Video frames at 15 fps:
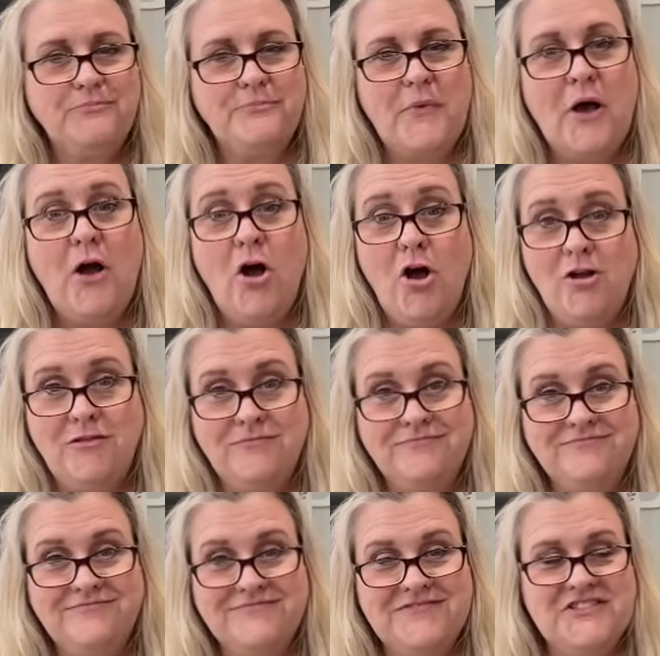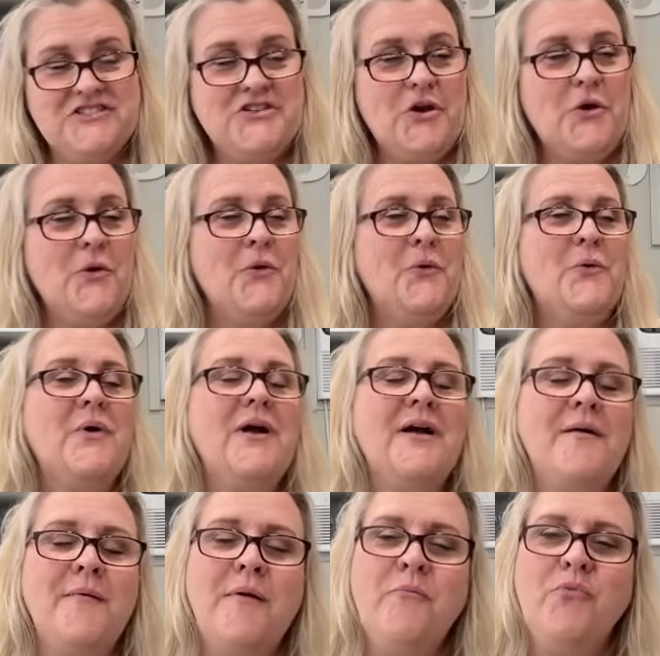haul. So
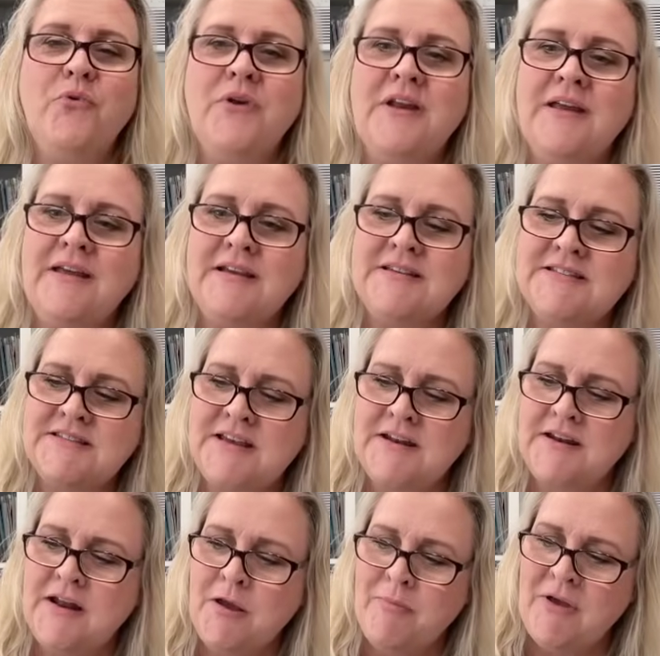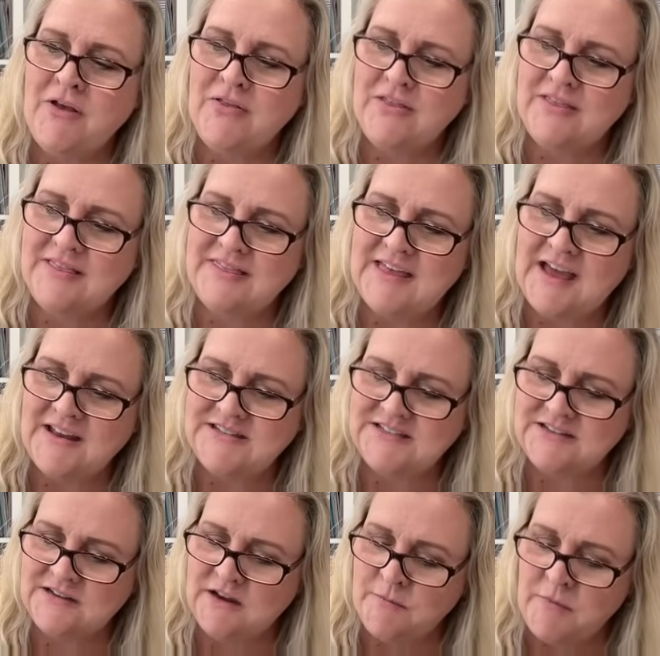I'm pretty excited about
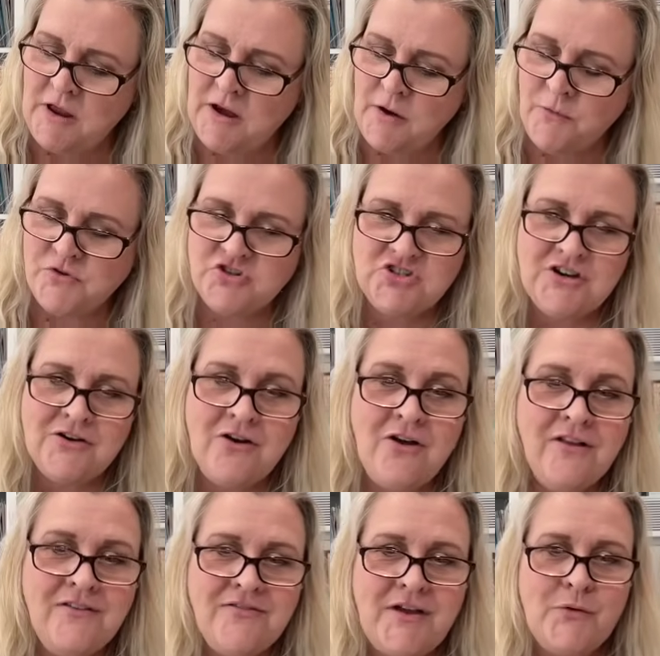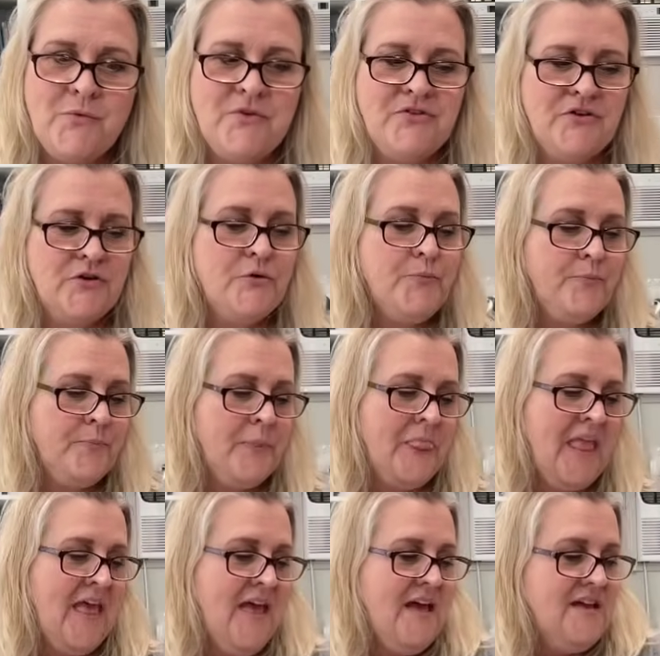that, and I will share all of that with you.
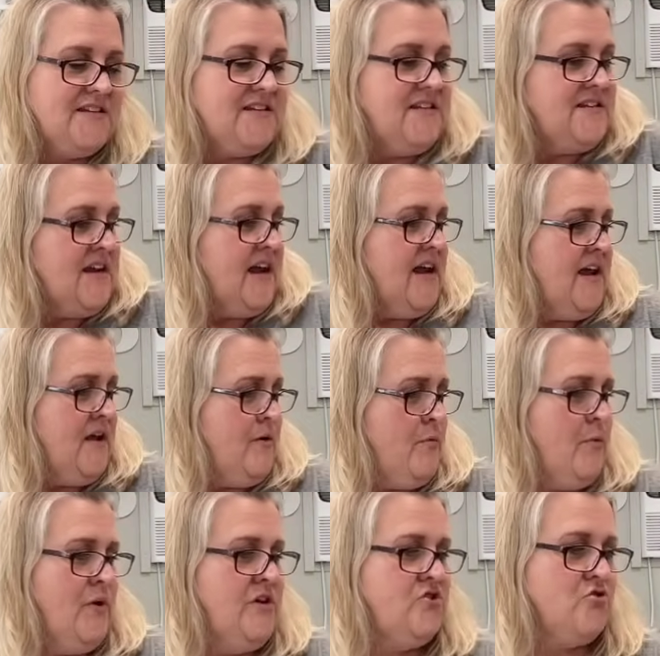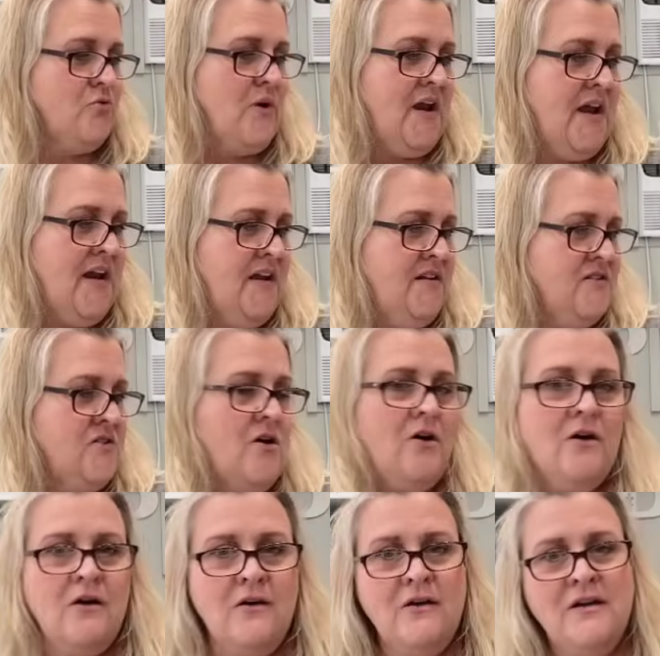Today we trained
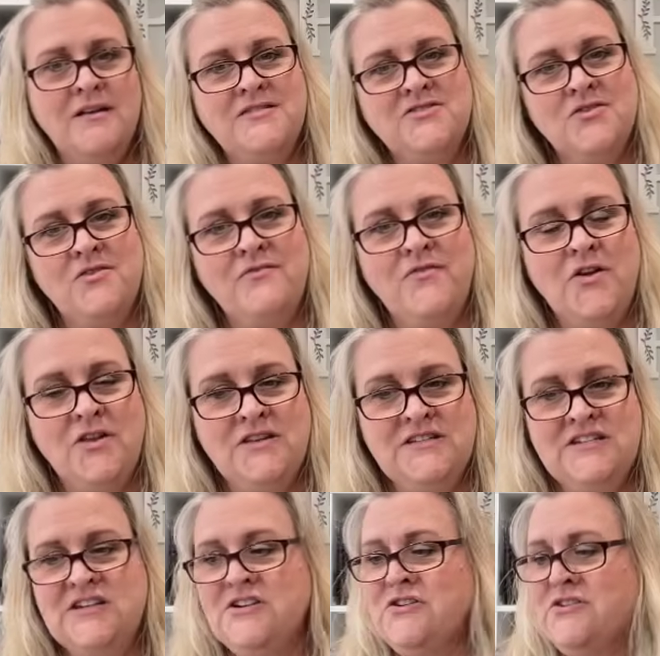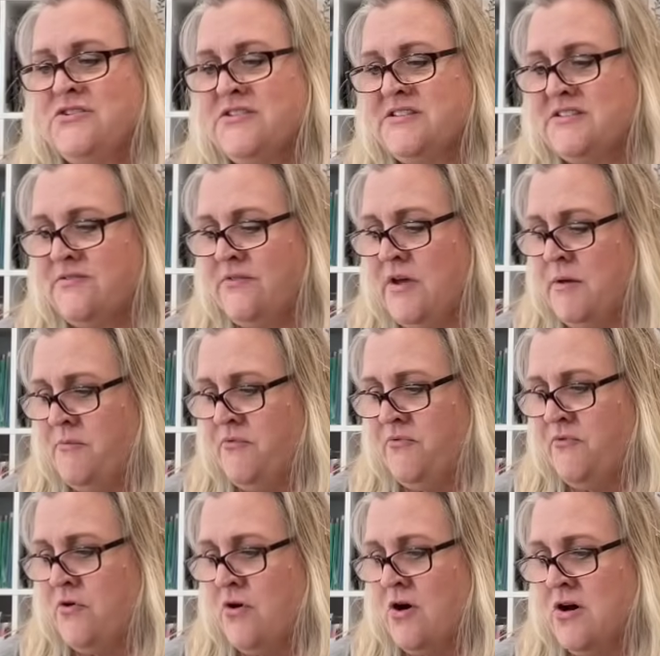our adult volunteers
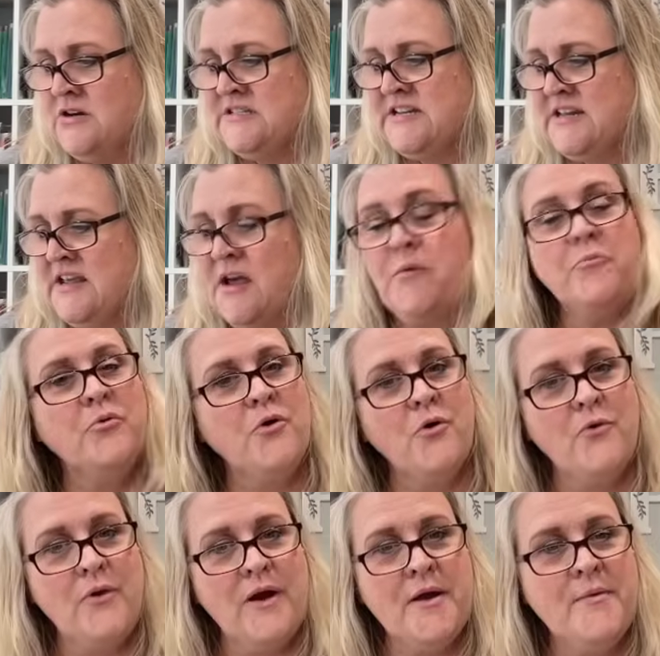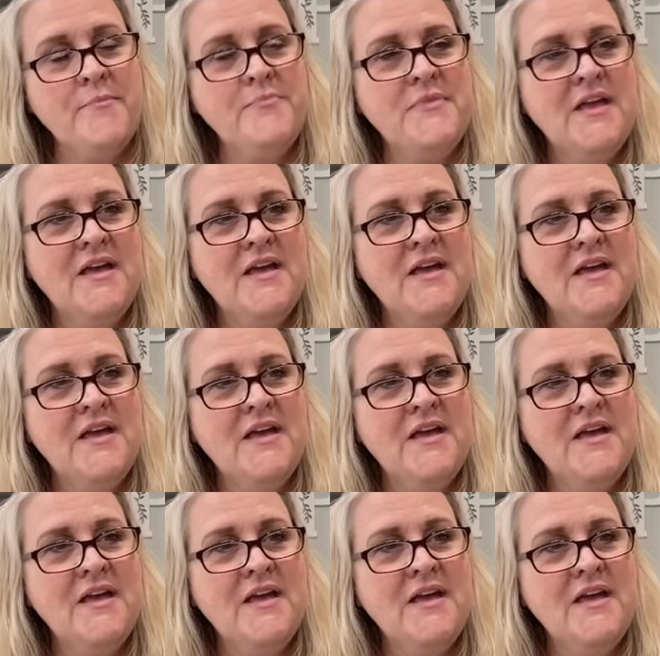for our day camp program.